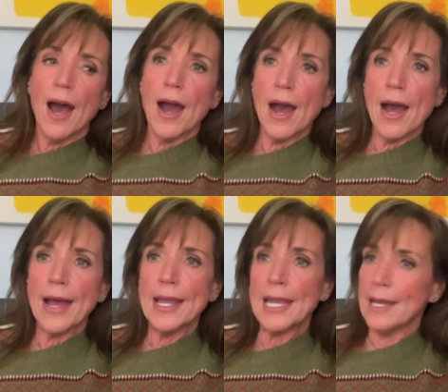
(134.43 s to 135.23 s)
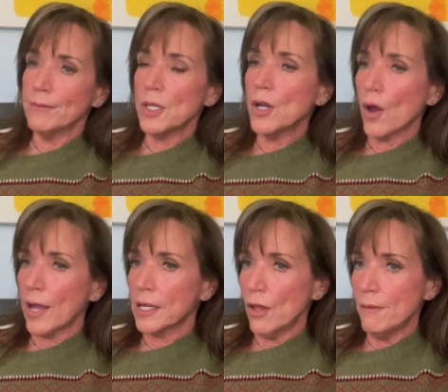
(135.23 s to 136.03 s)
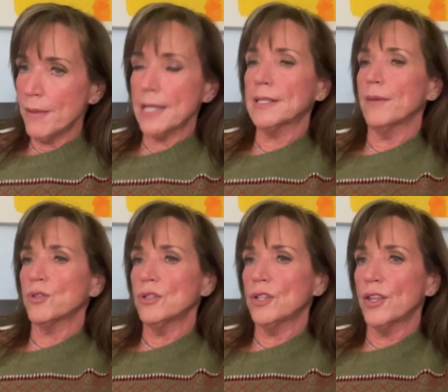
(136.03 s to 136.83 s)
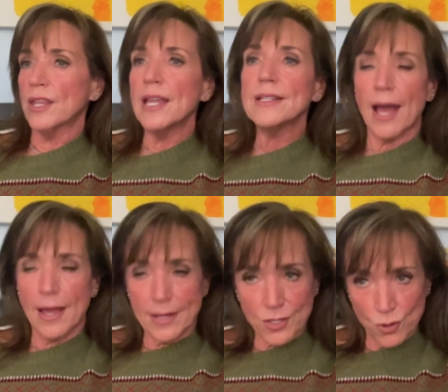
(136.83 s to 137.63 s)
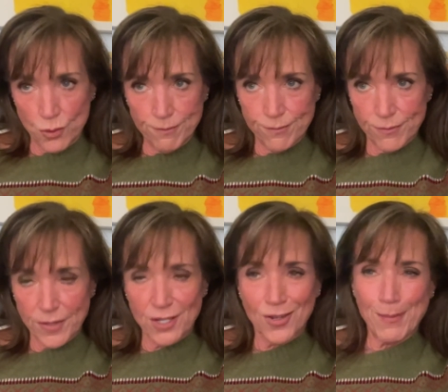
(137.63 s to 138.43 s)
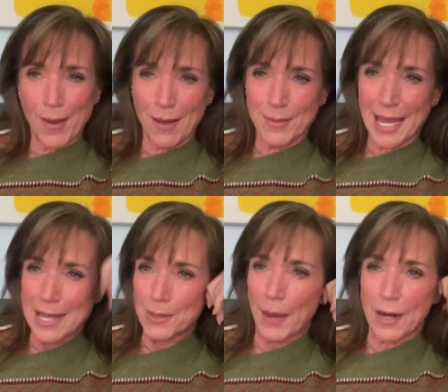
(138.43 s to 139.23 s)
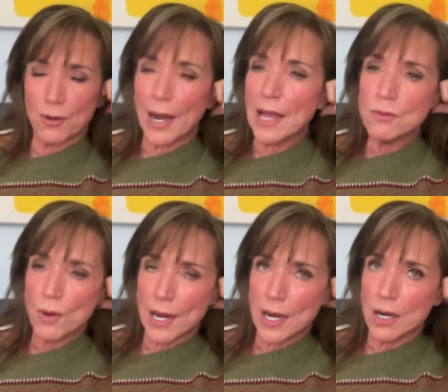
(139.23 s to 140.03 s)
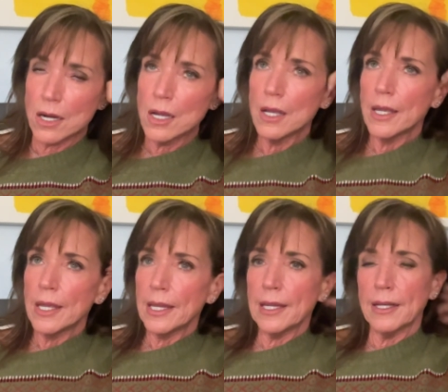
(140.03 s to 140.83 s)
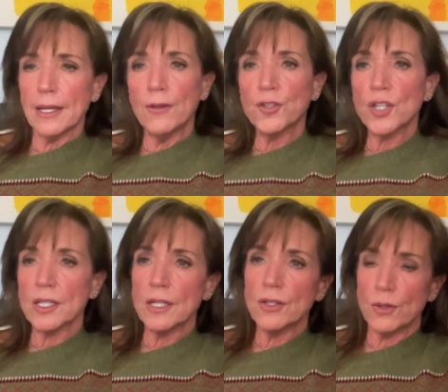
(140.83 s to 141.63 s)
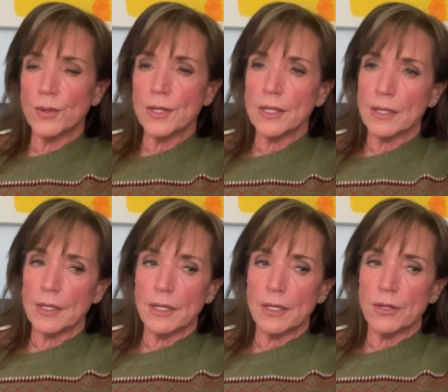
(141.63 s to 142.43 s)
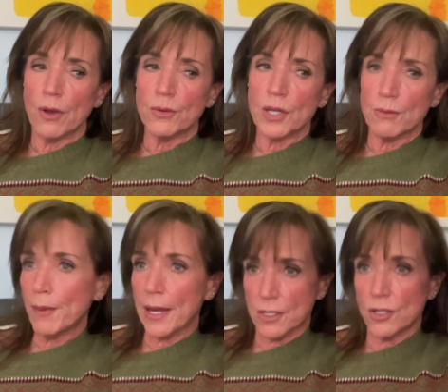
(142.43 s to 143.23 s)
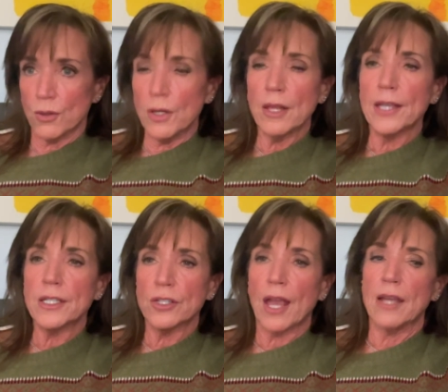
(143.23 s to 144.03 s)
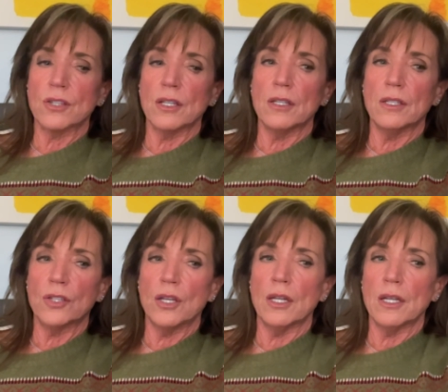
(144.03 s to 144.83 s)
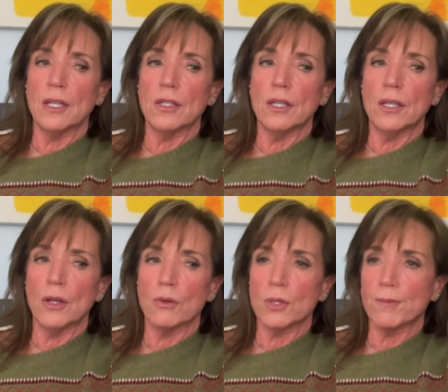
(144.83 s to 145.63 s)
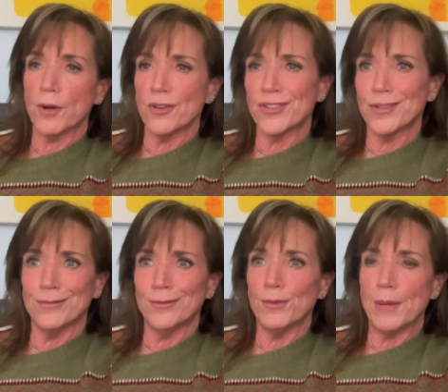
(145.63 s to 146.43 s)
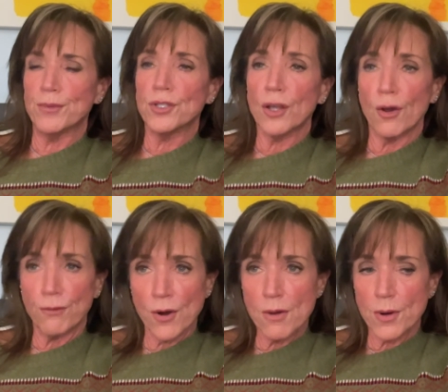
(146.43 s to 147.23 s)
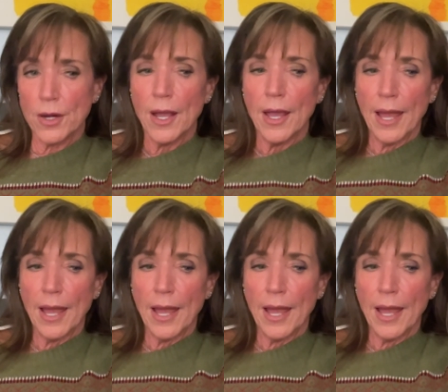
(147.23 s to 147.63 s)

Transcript: I am, you know, I can only make assumptions on things. I assume that she probably has a background where, it if she didn't do it, you know, she was made to do it. Like you said, she she needed, you know, spurs and whips to go forward.